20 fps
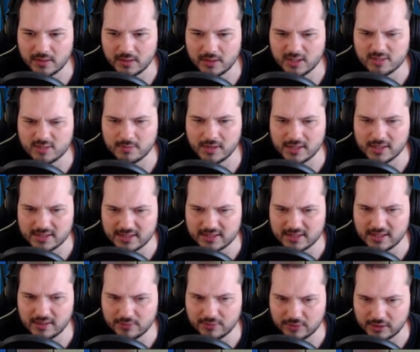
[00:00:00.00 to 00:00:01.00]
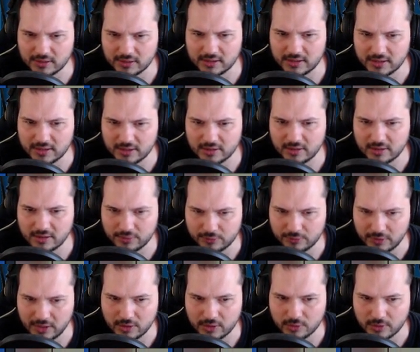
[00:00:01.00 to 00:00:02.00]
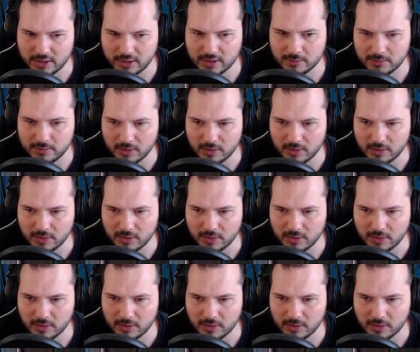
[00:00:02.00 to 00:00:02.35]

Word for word: This man is definitely a, a fake created